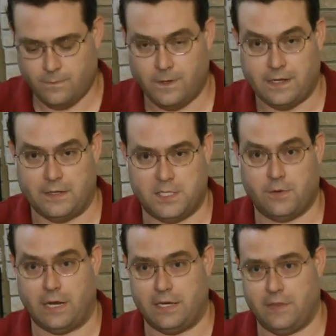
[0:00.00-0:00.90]
See what
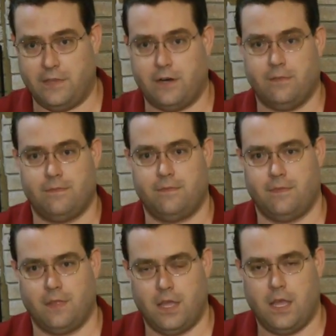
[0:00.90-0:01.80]
I did there?
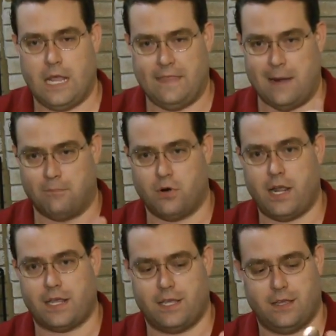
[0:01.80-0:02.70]
In that
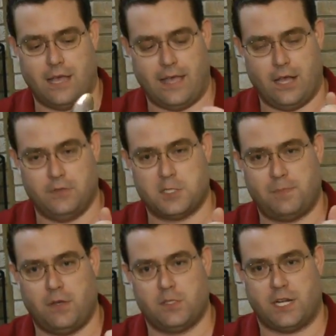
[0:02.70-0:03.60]
break, I held the
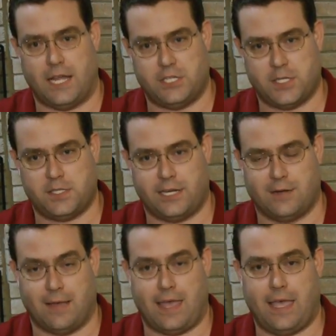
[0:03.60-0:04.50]
spoons and I adjusted it in
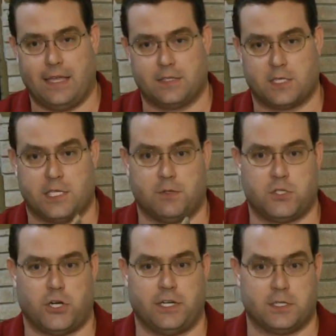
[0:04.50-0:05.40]
my hands because they were
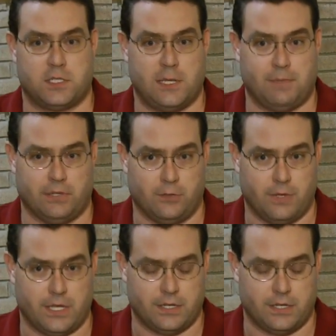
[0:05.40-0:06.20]
starting to slip a little bit.